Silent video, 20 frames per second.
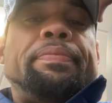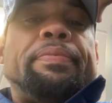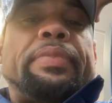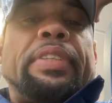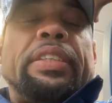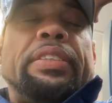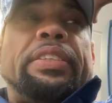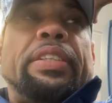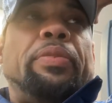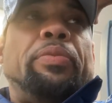
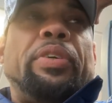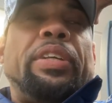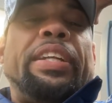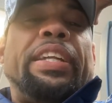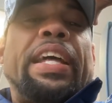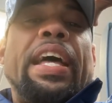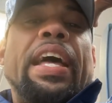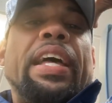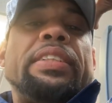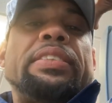Because he wanted
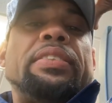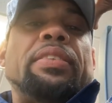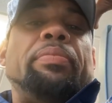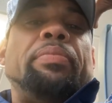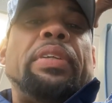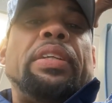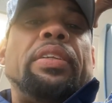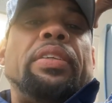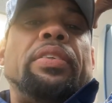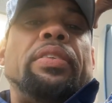to ask
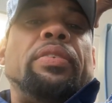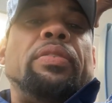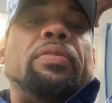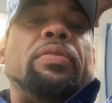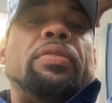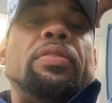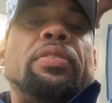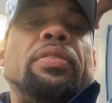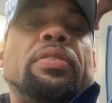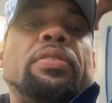somebody to do
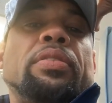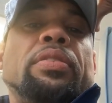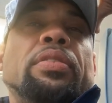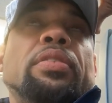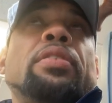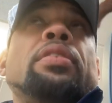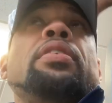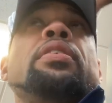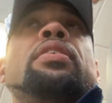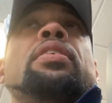
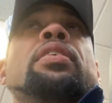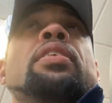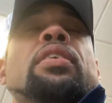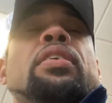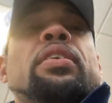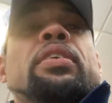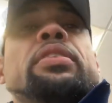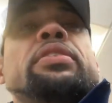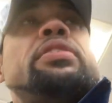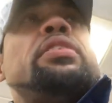
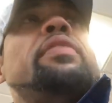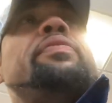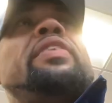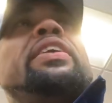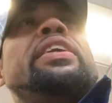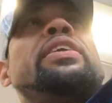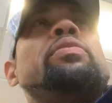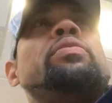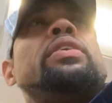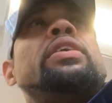
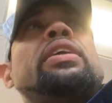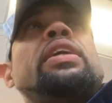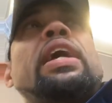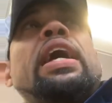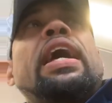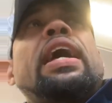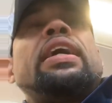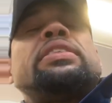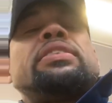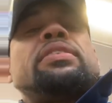something. He wanted to
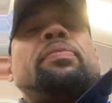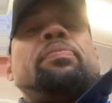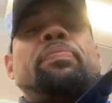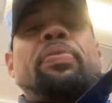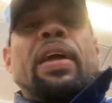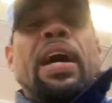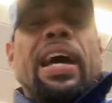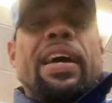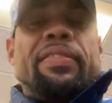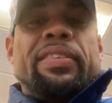ask a
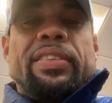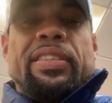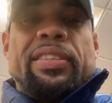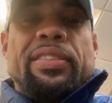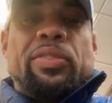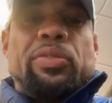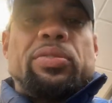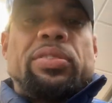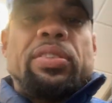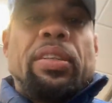private to
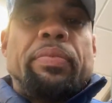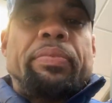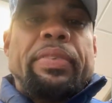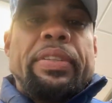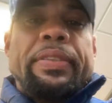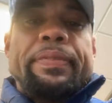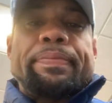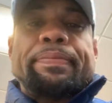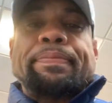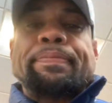do
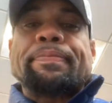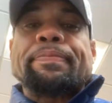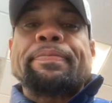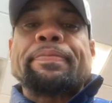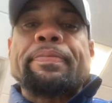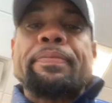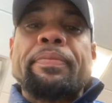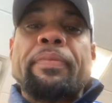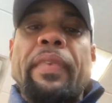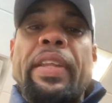something
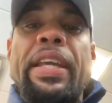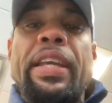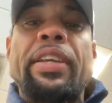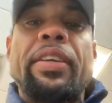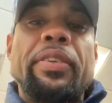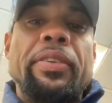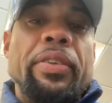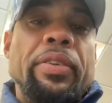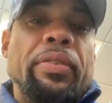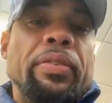he
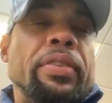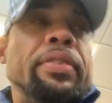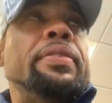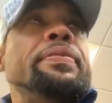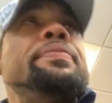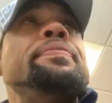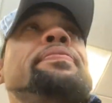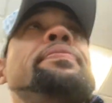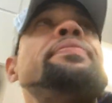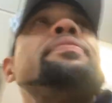could do.
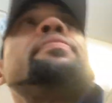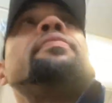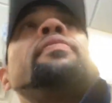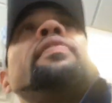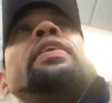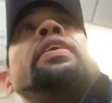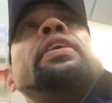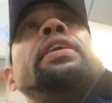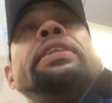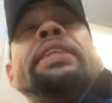
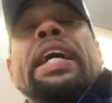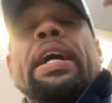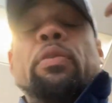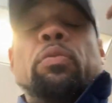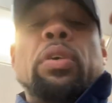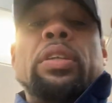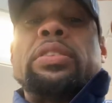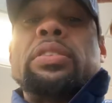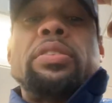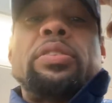That
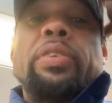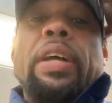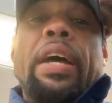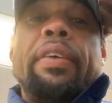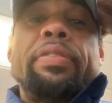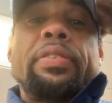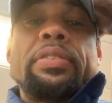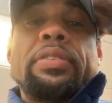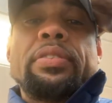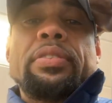wasn't
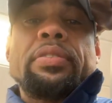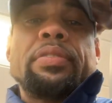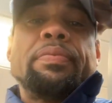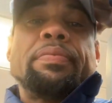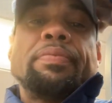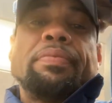Travis.